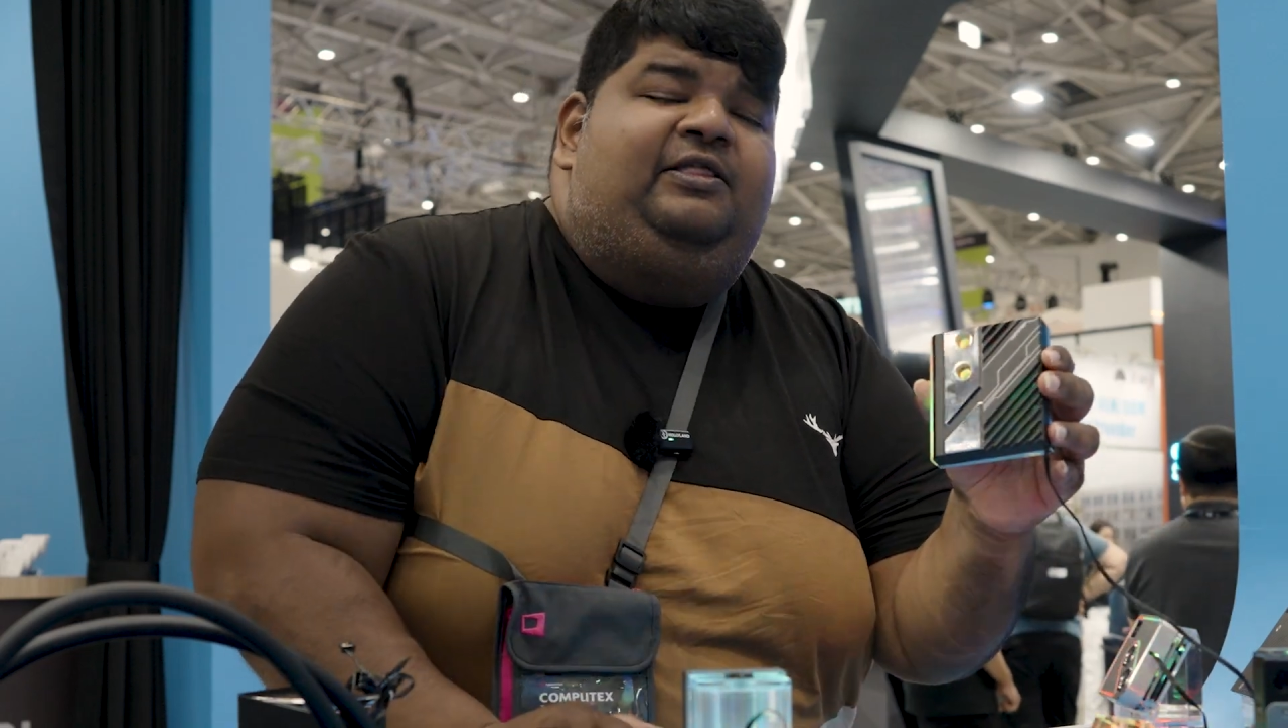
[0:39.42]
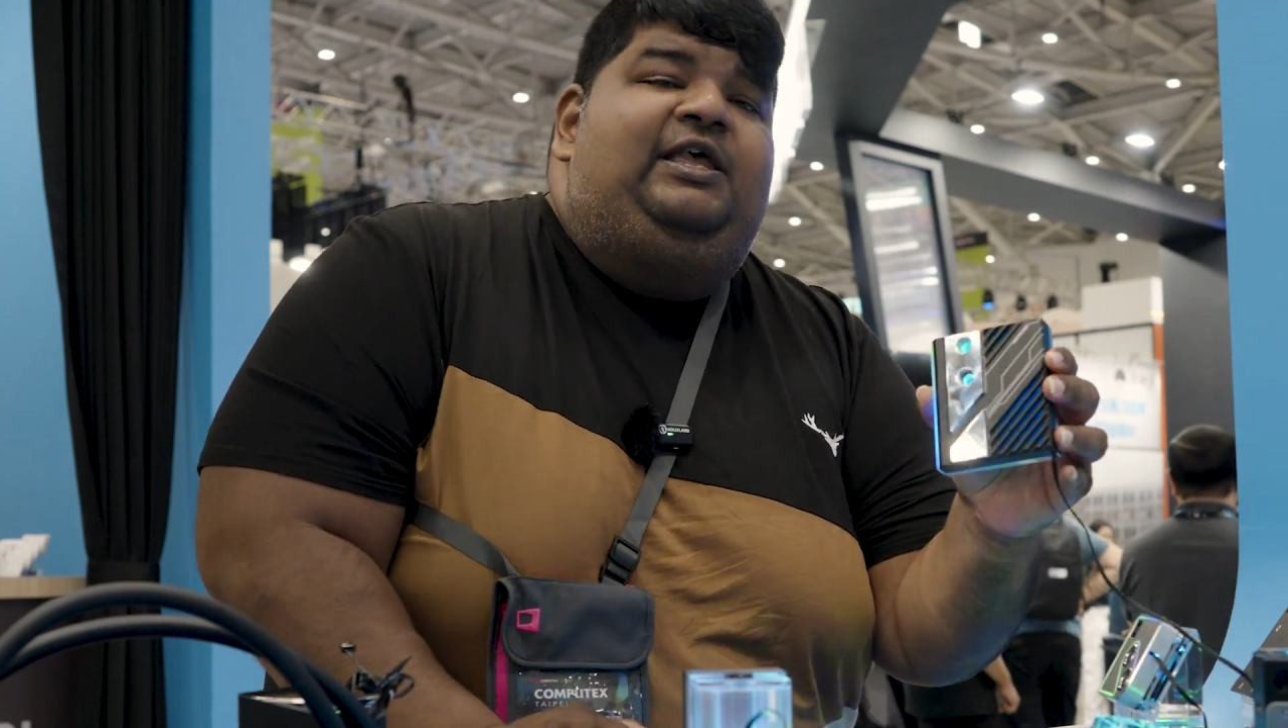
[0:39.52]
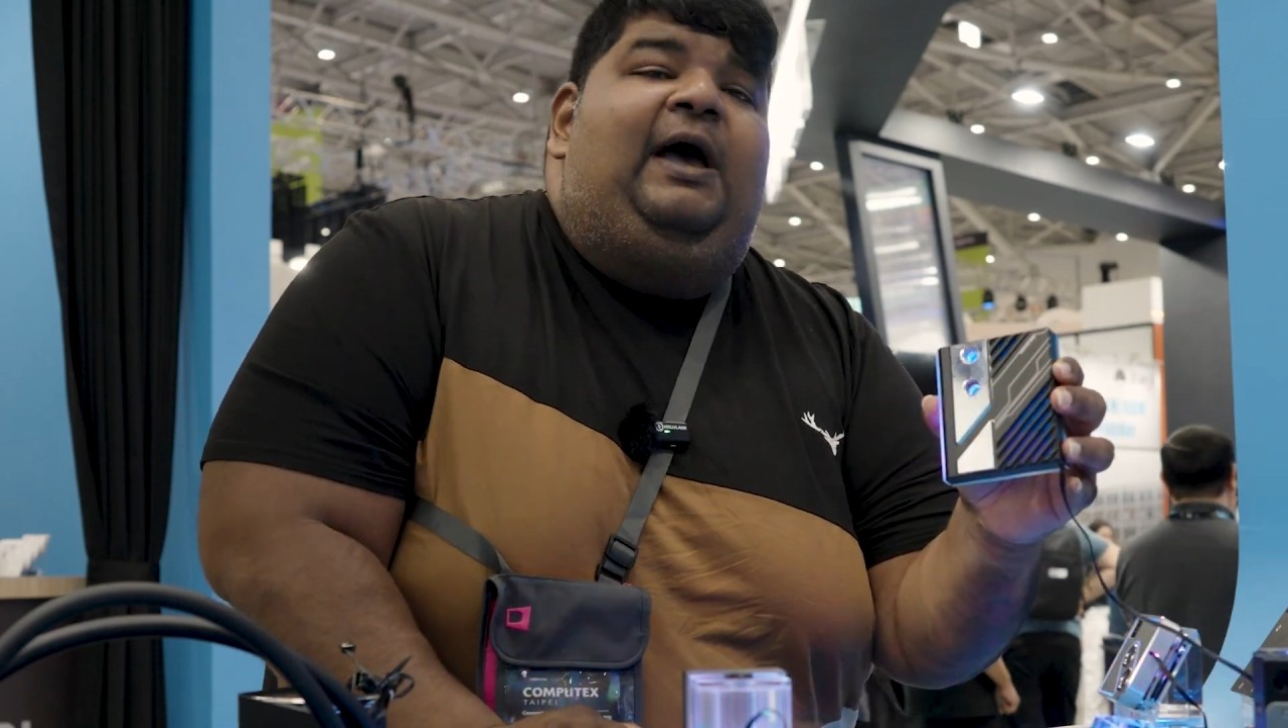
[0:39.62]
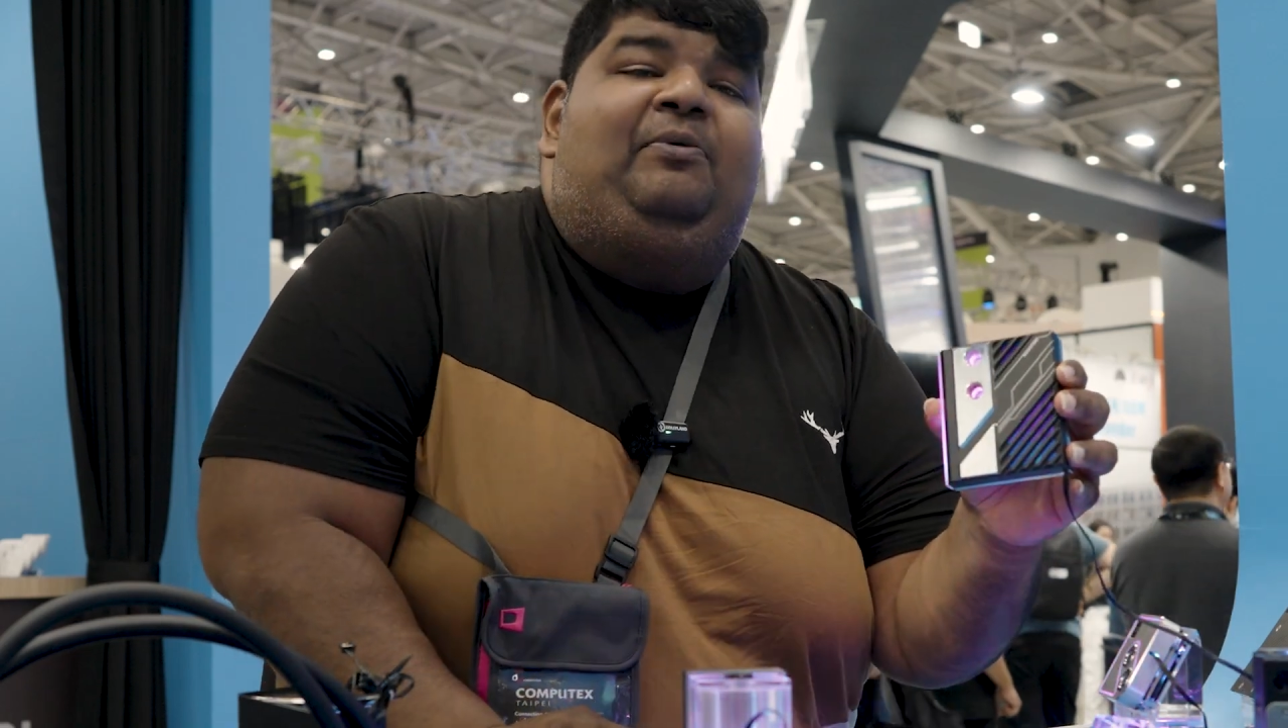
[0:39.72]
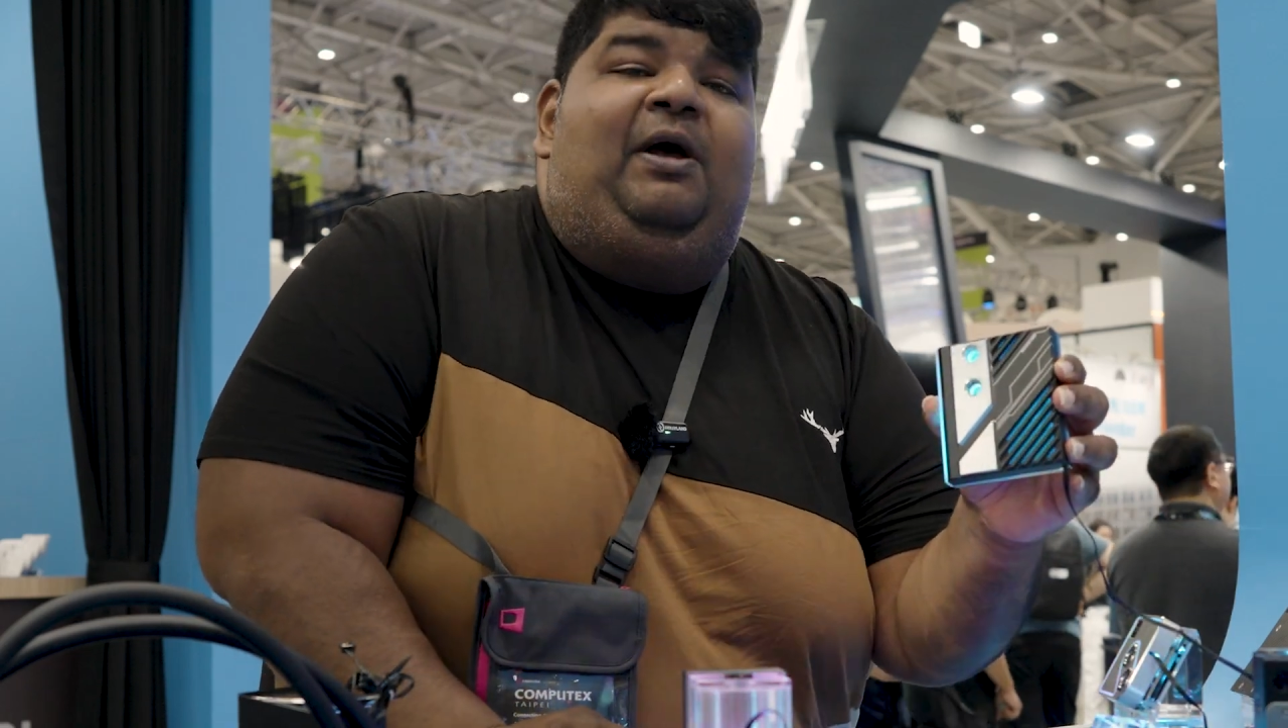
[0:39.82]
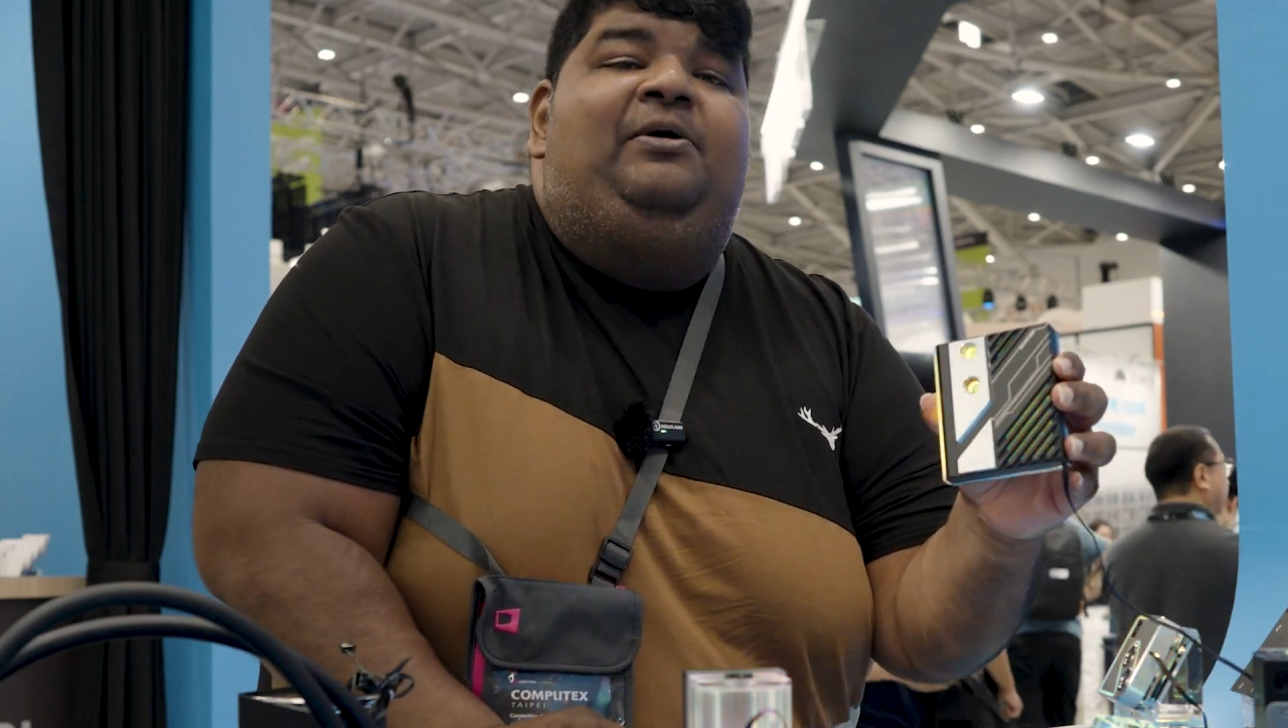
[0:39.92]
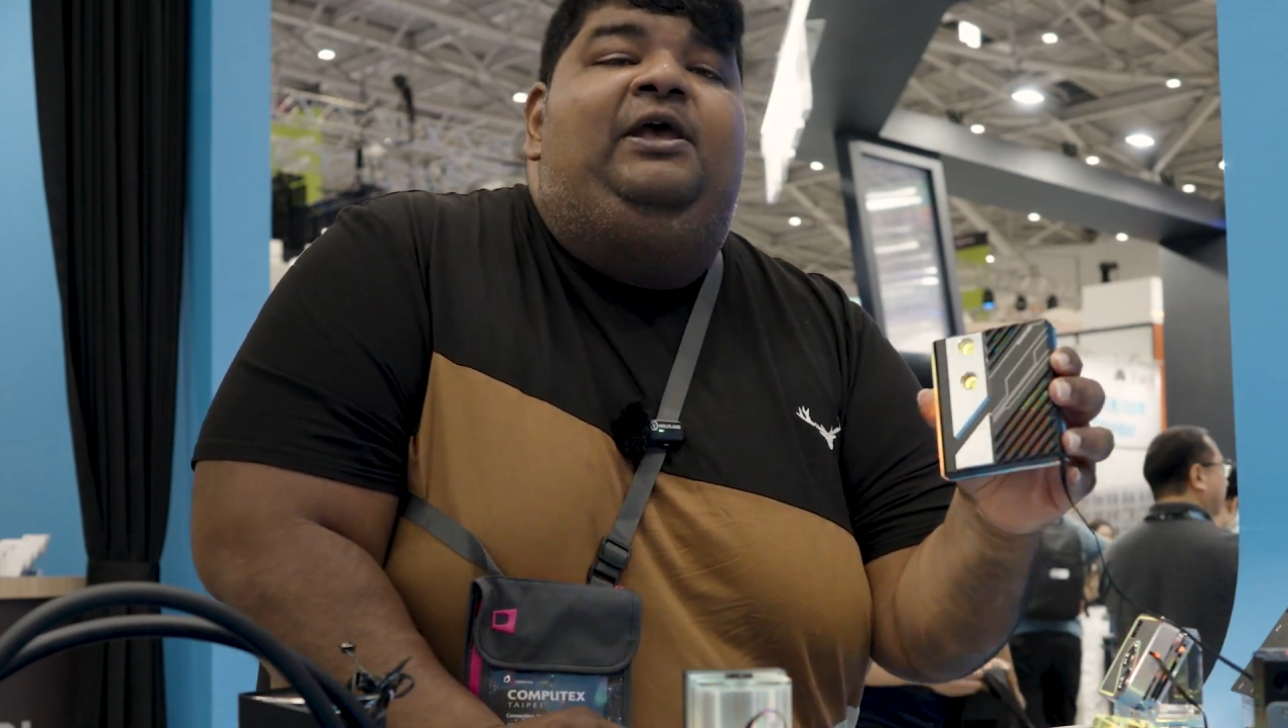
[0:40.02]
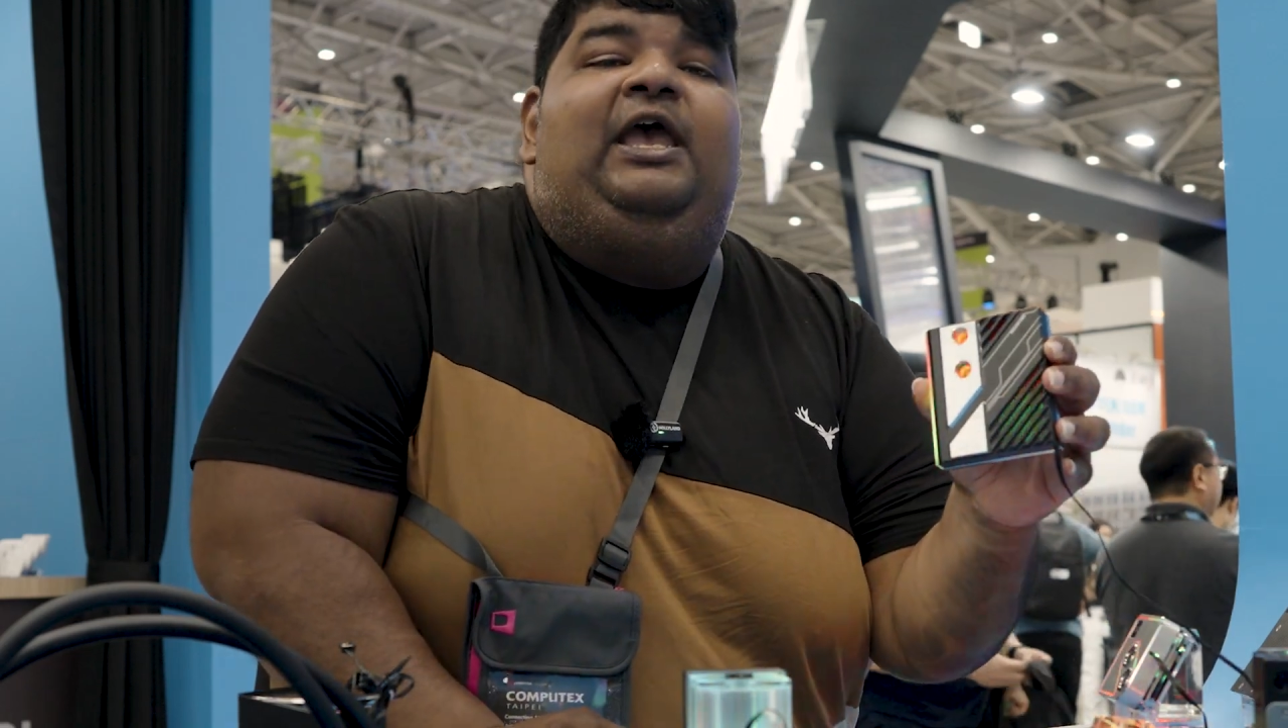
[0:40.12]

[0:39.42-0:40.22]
the upcoming